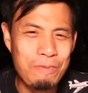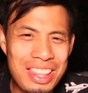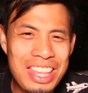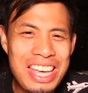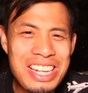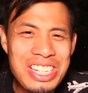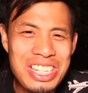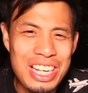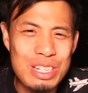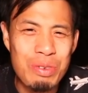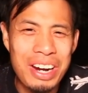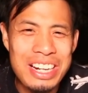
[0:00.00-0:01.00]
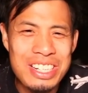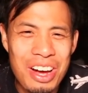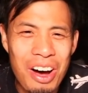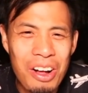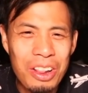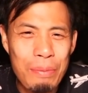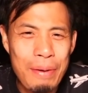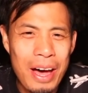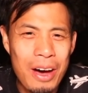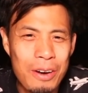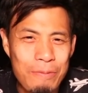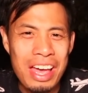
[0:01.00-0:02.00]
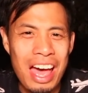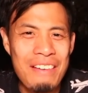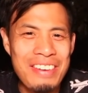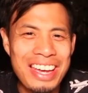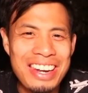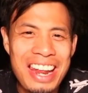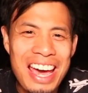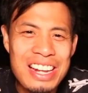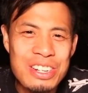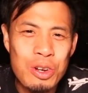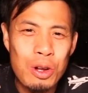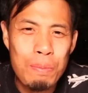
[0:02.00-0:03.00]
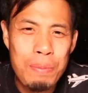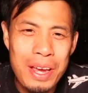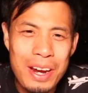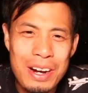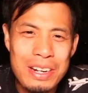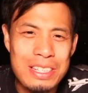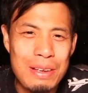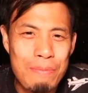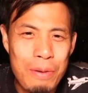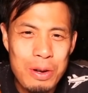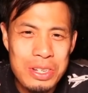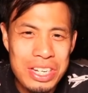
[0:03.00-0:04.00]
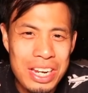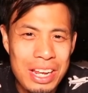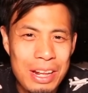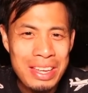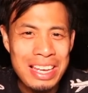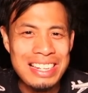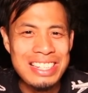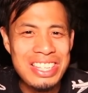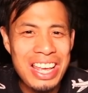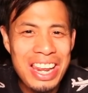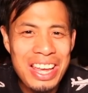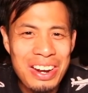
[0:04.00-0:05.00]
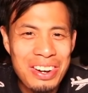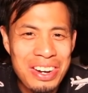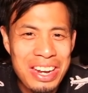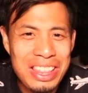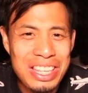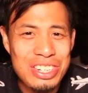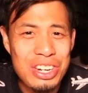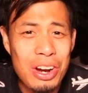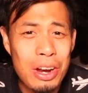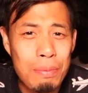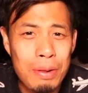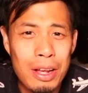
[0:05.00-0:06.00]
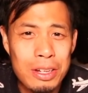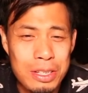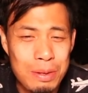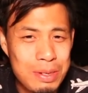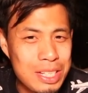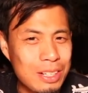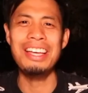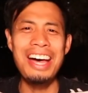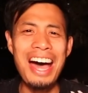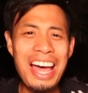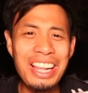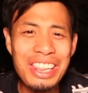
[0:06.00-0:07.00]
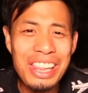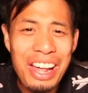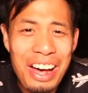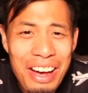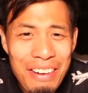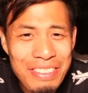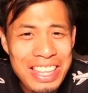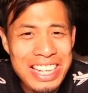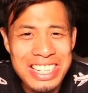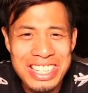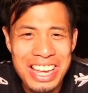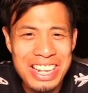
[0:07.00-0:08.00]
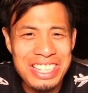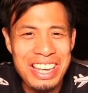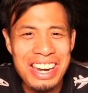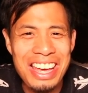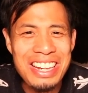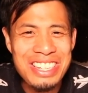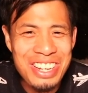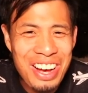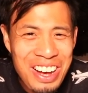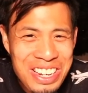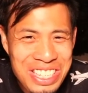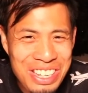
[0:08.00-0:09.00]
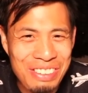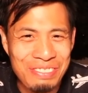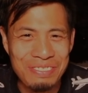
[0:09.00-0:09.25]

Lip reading: This is what it's all about. Having a nice cold beer, some mochi, sitting underneath the cherry blossoms. I love this season. It's awesome.